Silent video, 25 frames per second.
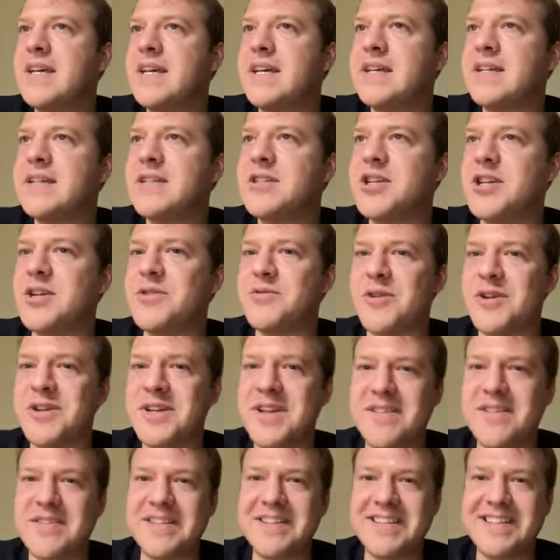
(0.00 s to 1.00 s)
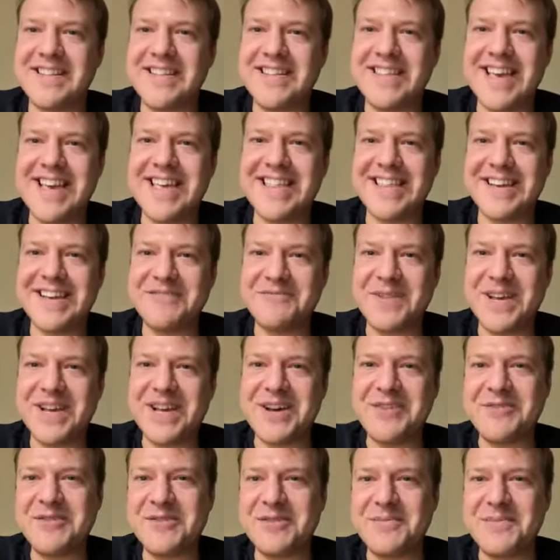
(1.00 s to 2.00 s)
Shinran doesn't say that we
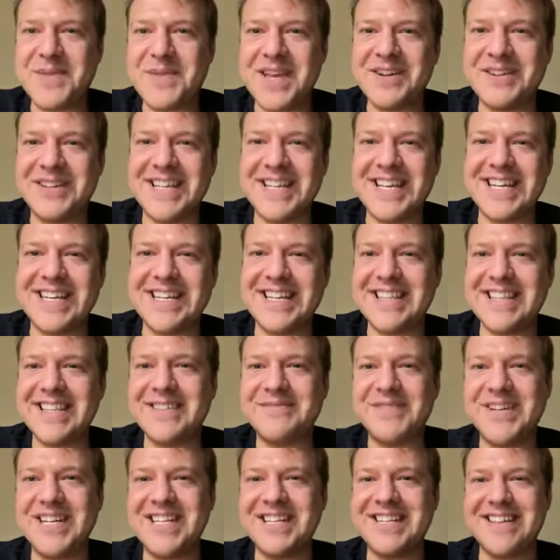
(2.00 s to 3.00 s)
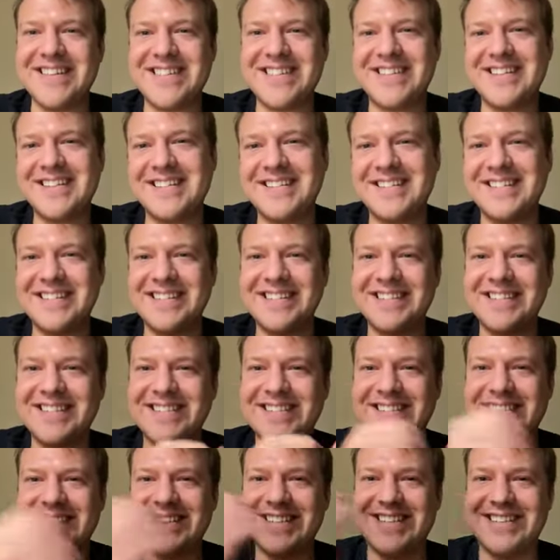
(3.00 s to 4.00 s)
go to the Pure Land and then we just
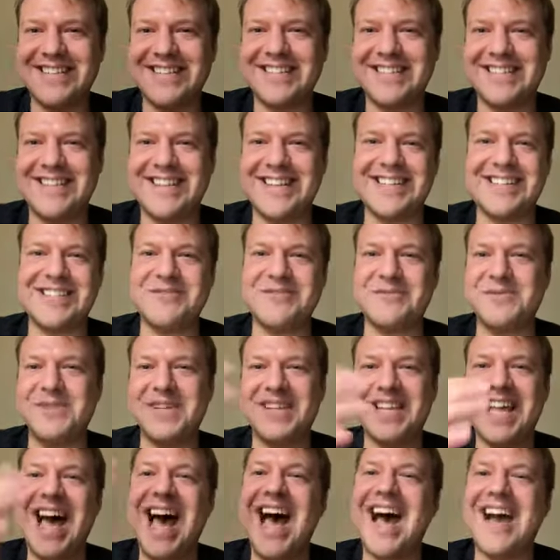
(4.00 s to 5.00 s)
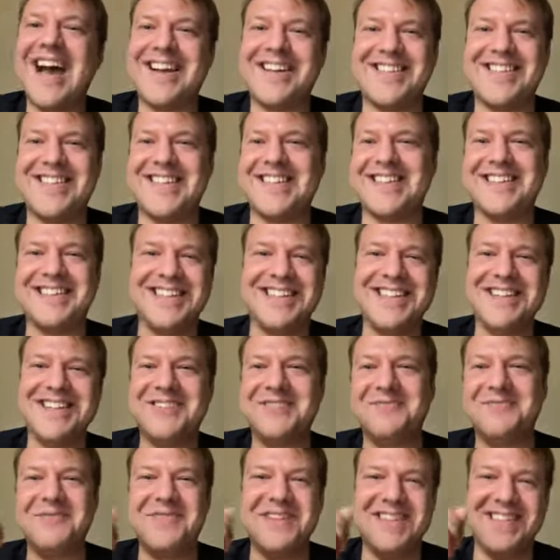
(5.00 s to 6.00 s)
get to relax and
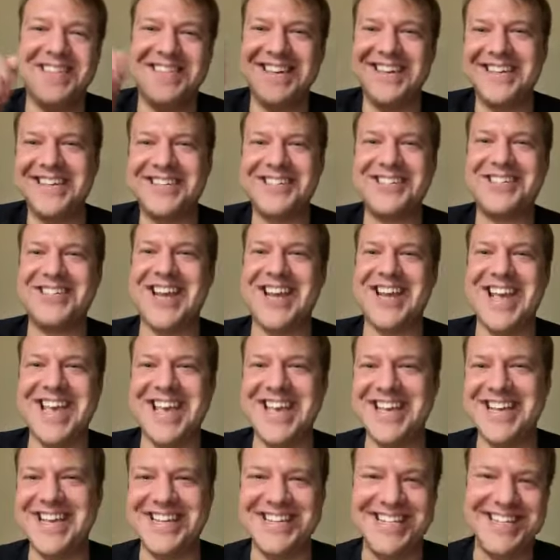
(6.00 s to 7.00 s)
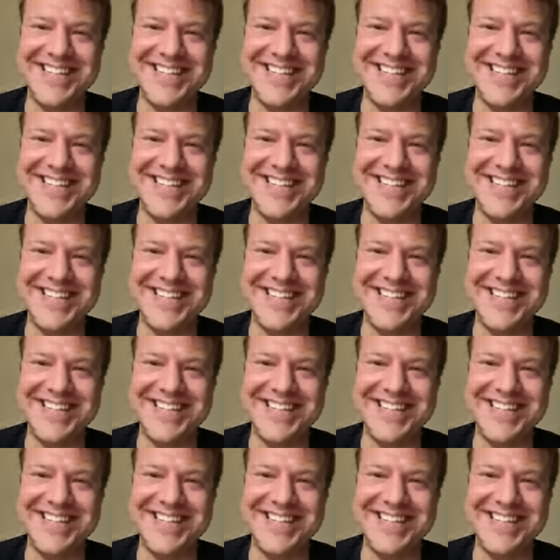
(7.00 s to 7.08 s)
enjoy the shade.